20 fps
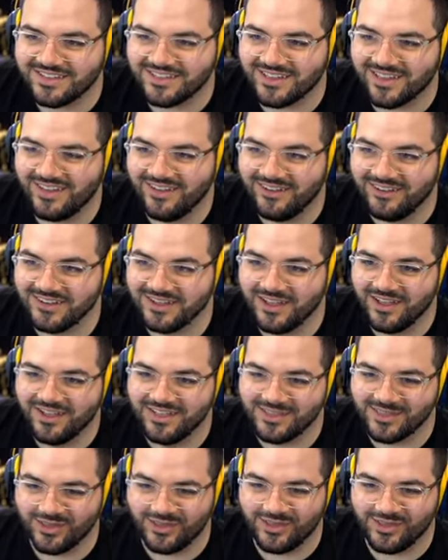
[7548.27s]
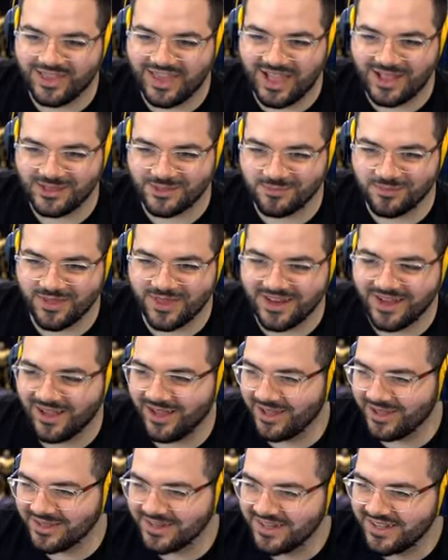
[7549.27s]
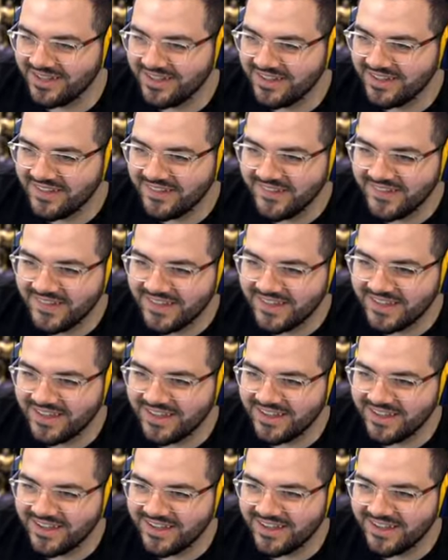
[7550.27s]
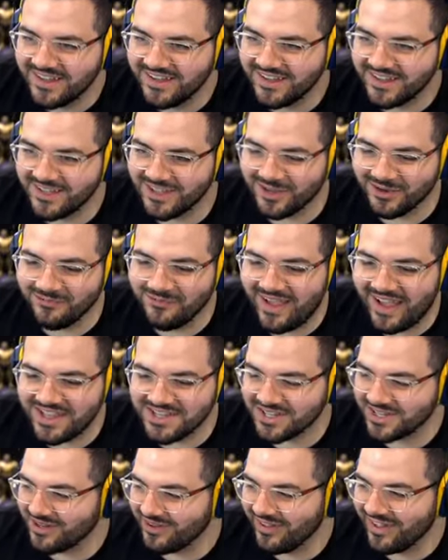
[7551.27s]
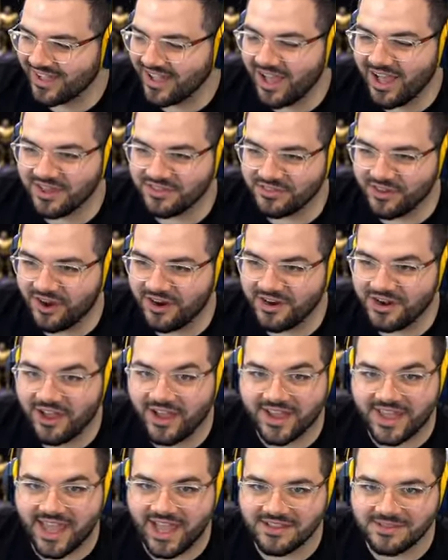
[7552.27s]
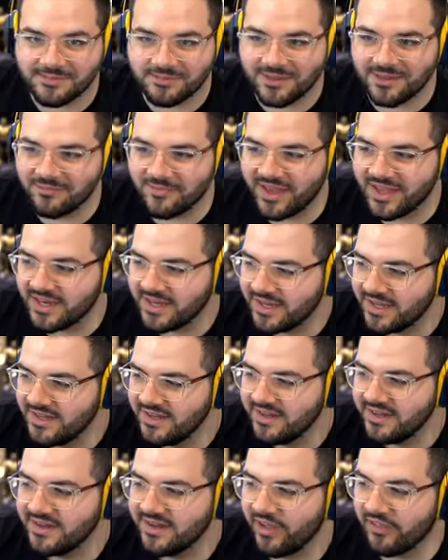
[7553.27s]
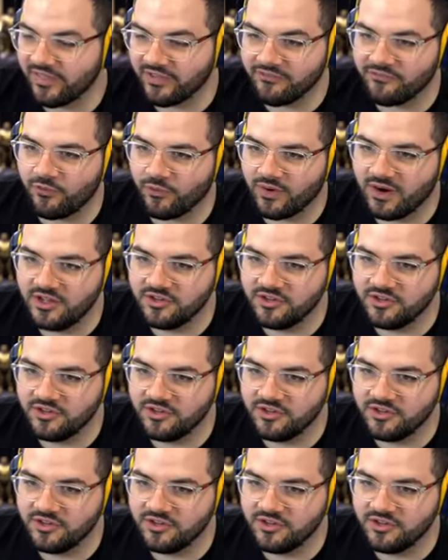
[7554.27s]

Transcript: So, yeah, so you can't split. Uh... I'm not trying to make this weird. No, imagine you're like, oh, sorry, no, I can't split, man. Sorry, bro.